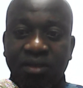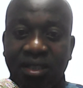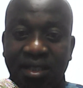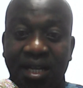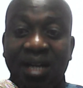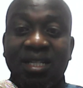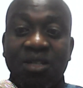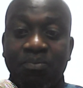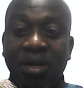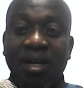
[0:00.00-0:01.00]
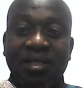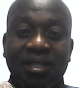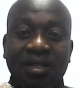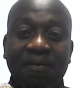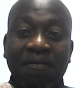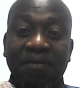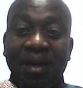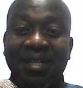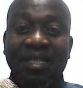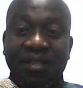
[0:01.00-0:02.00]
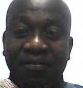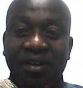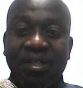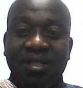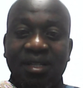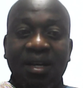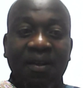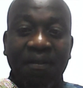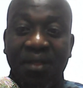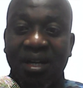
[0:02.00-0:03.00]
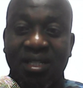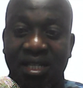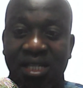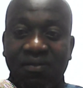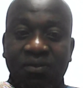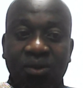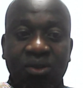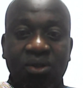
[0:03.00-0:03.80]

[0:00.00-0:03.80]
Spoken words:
That spirit, that event, that evil